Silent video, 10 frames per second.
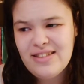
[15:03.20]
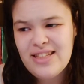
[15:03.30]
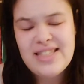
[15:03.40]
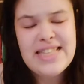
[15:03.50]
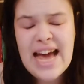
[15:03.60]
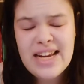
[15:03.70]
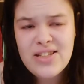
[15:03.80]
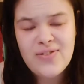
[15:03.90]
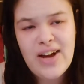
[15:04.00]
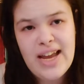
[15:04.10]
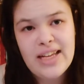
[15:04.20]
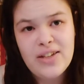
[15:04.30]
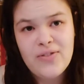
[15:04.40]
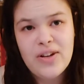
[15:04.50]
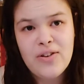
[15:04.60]
it's satisfying
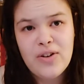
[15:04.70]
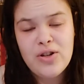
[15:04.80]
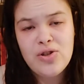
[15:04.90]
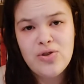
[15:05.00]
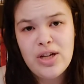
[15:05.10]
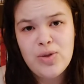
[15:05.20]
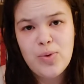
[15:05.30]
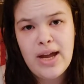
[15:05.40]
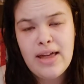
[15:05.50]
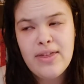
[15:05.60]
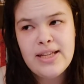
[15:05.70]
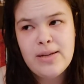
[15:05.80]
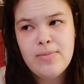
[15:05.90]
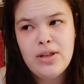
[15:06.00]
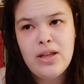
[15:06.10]
in a very, very strange way. I think
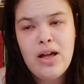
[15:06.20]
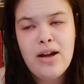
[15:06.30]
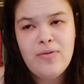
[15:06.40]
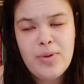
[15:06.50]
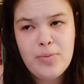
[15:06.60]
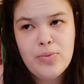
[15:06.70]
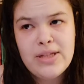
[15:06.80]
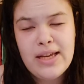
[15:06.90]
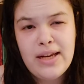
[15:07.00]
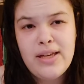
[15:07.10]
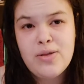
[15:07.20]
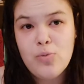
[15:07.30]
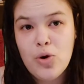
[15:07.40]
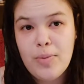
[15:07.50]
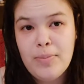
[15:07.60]
some a lot of people would say that he's
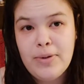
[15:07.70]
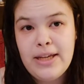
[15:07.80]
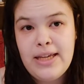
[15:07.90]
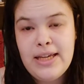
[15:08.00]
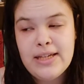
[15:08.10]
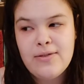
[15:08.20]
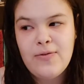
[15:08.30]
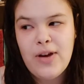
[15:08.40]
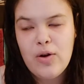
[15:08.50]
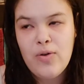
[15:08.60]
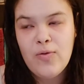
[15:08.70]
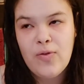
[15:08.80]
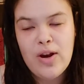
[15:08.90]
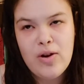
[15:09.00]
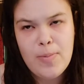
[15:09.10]
morbid, but he is very,
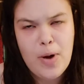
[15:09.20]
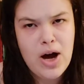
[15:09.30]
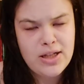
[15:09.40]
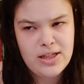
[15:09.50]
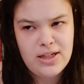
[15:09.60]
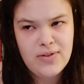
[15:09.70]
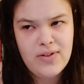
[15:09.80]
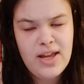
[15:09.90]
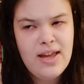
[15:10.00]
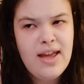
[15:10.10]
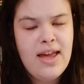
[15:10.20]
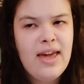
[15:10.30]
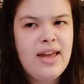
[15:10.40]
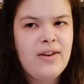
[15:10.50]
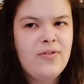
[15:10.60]
very positive
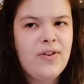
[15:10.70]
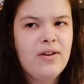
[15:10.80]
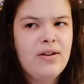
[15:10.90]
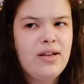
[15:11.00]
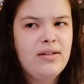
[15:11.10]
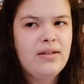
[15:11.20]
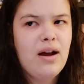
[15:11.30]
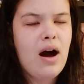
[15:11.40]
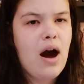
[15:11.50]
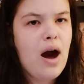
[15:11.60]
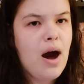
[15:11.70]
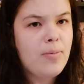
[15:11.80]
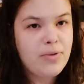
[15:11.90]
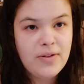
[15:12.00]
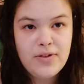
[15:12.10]
in a very
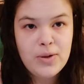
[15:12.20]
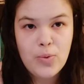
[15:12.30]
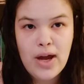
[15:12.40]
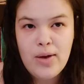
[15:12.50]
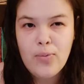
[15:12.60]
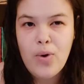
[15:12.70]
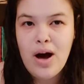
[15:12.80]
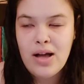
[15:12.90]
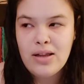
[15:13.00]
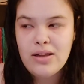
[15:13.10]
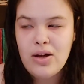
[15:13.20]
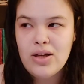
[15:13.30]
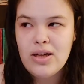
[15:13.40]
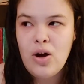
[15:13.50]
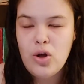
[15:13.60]
uplifting way, while
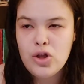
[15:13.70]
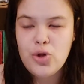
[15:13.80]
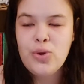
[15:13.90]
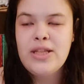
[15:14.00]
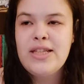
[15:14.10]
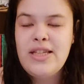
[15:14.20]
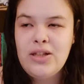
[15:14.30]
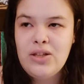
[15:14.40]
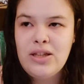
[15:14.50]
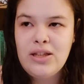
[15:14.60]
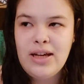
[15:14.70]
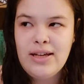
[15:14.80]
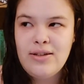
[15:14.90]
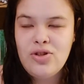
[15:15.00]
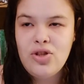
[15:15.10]
also concealed in
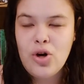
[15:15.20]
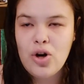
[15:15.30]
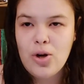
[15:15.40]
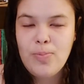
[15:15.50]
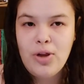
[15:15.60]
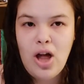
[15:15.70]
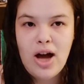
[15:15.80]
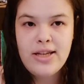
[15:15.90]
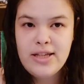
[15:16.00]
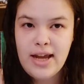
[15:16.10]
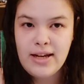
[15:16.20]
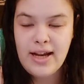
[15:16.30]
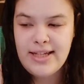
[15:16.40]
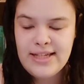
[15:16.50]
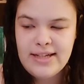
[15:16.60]
like dark plot and
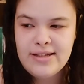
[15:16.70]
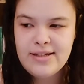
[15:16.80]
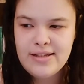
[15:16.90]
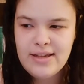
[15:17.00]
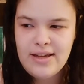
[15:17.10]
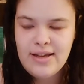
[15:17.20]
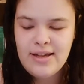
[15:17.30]
ideas.